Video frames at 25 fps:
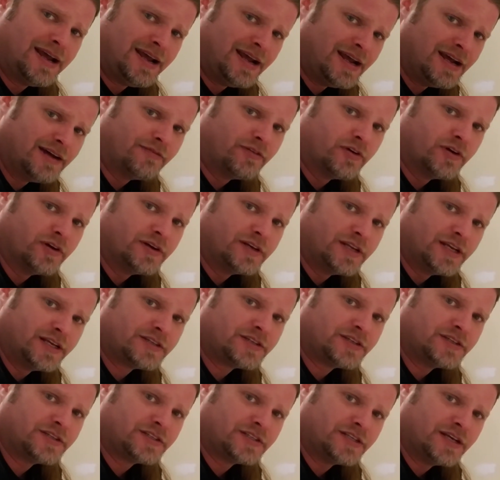ever
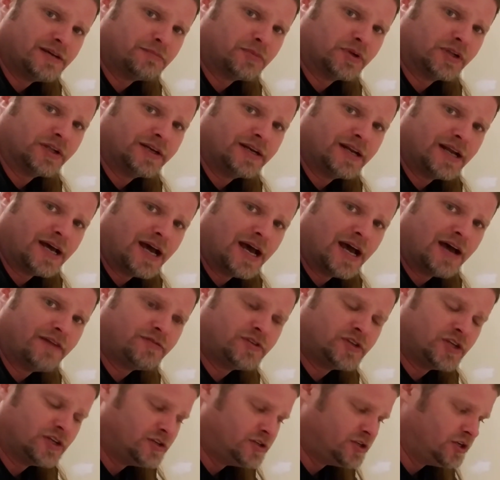disassemble a
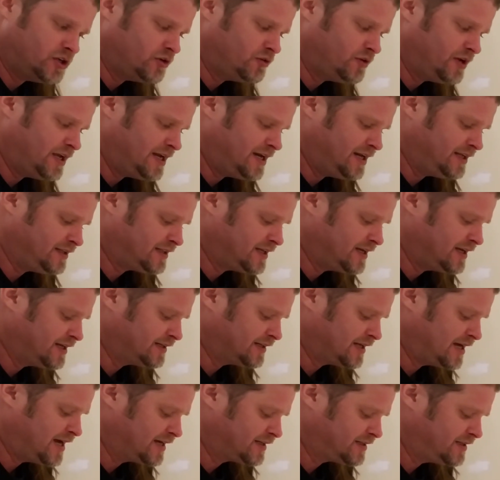knife to do anything
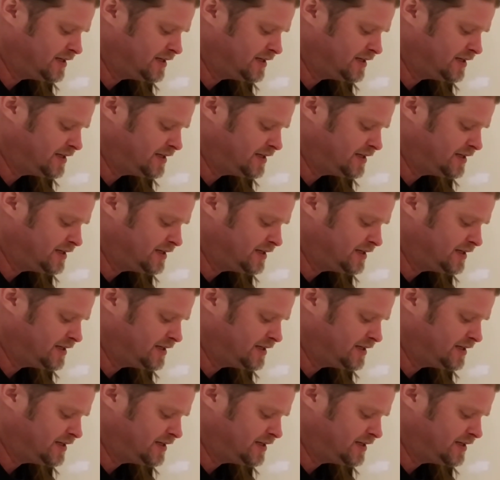like